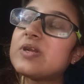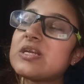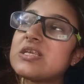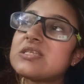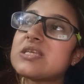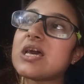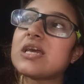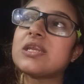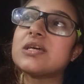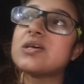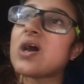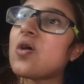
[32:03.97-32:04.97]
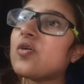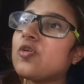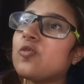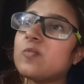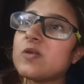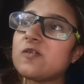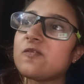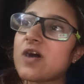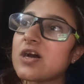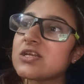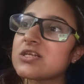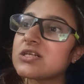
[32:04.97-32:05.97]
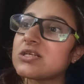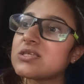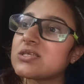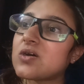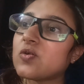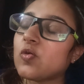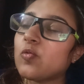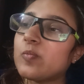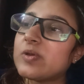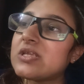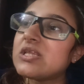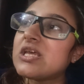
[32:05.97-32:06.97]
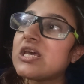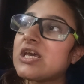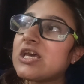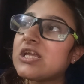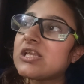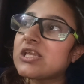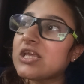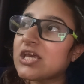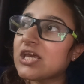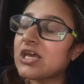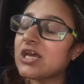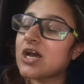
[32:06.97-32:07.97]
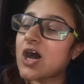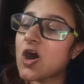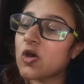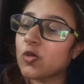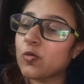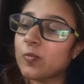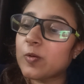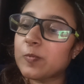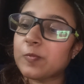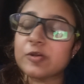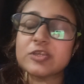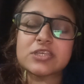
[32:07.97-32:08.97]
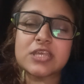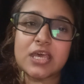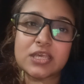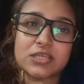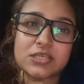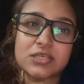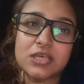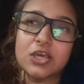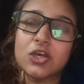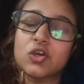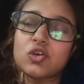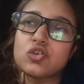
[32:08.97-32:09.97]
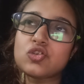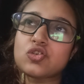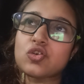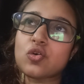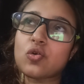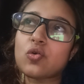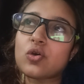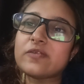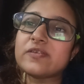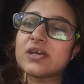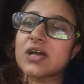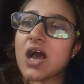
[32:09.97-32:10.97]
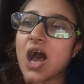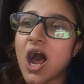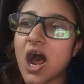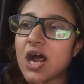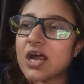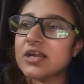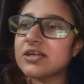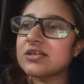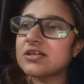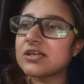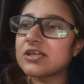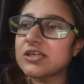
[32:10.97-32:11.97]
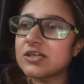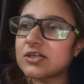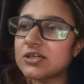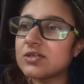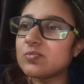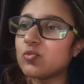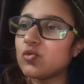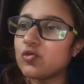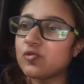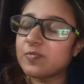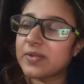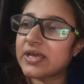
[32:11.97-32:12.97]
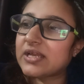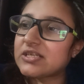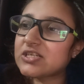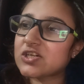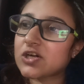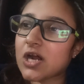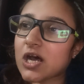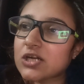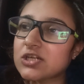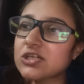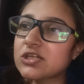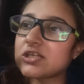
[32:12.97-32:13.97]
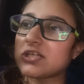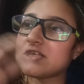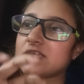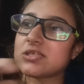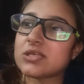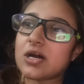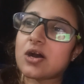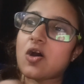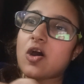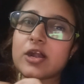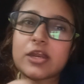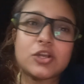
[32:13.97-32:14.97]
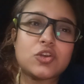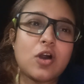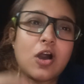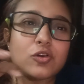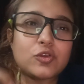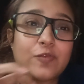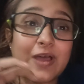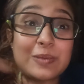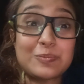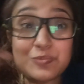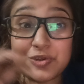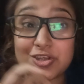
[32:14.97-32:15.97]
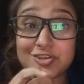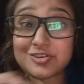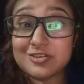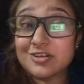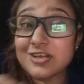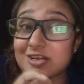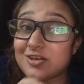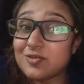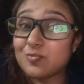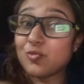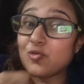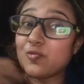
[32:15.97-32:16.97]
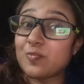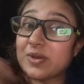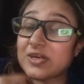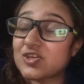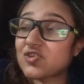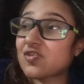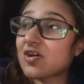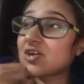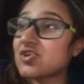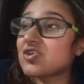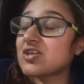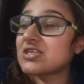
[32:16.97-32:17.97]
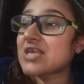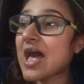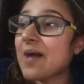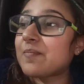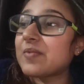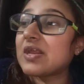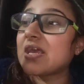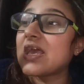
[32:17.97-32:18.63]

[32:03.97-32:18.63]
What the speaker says: design and how human functions, how human think, how human process. So even the car gear movement structure is according to how the vibrational inner movement structure is happening